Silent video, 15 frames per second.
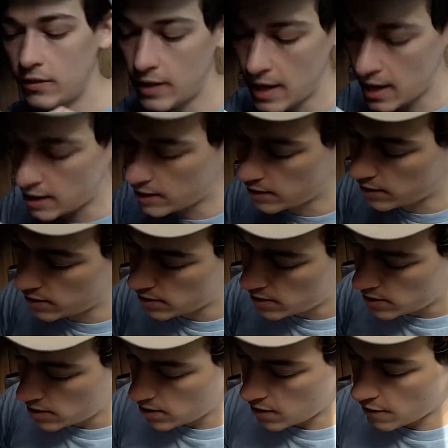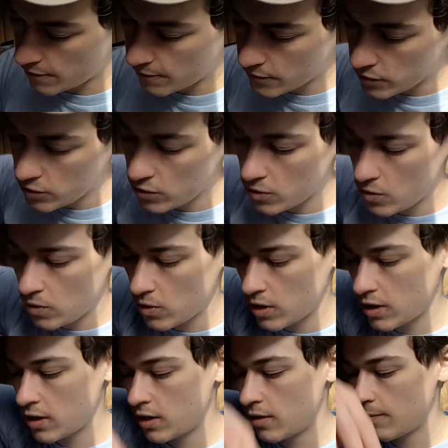added a few,
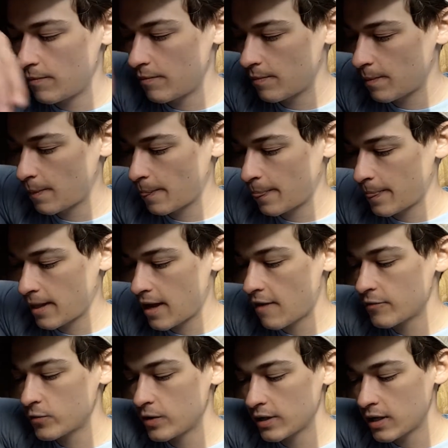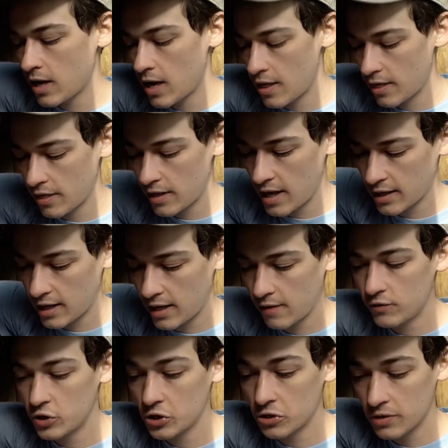after I got that kind
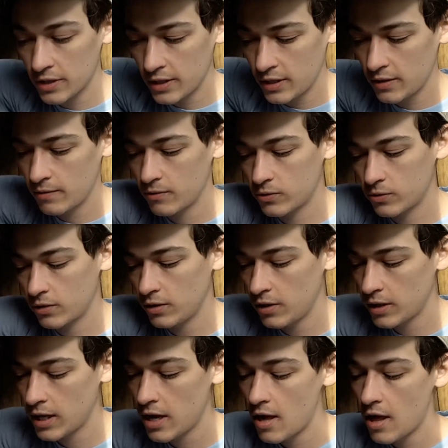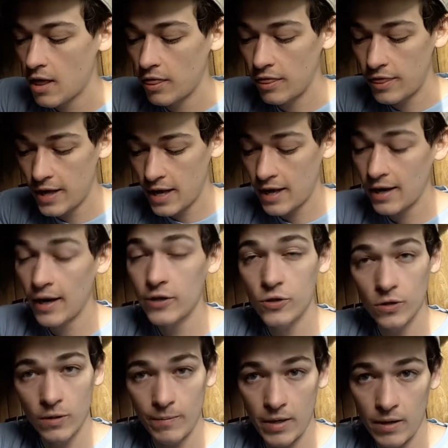of dirty sort of look, then I
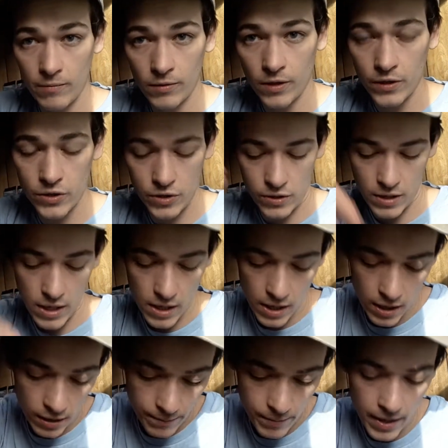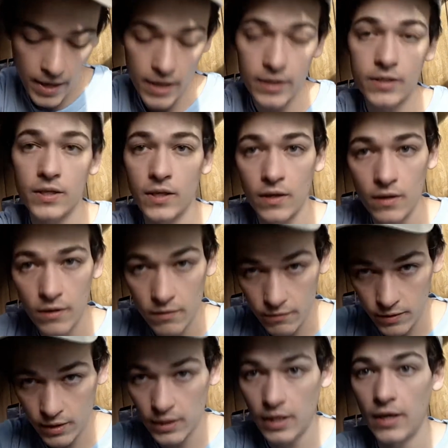took a paintbrush and painted
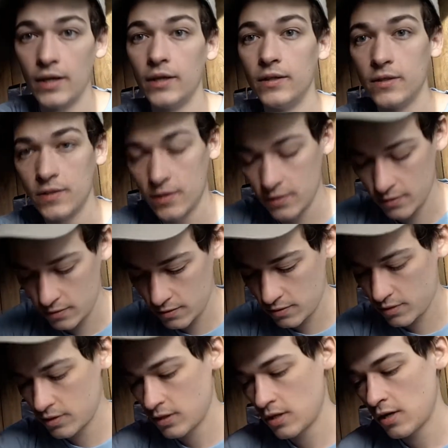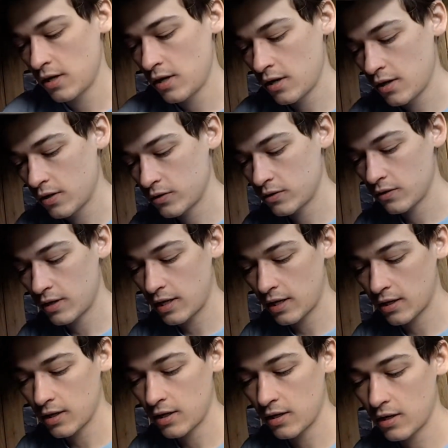the lines so that I
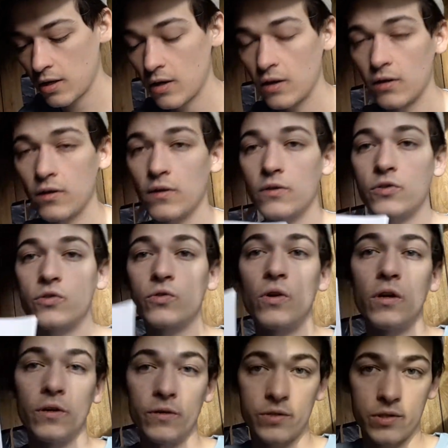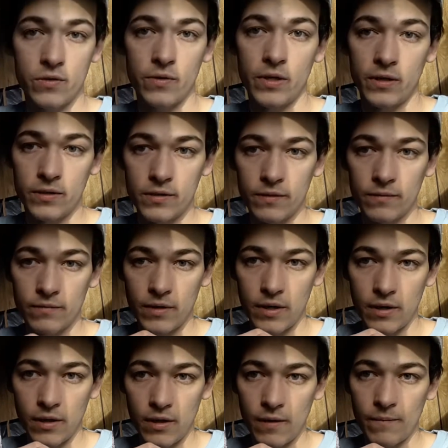got stronger streaks out
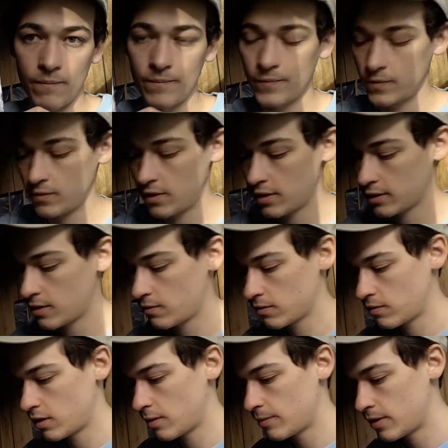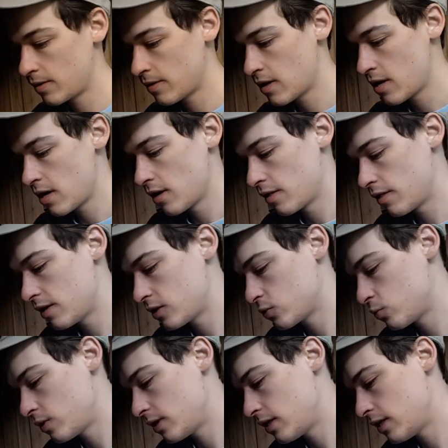of that. So I like that one quite a bit. This
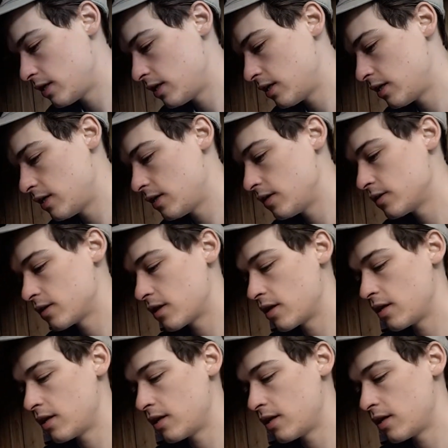one is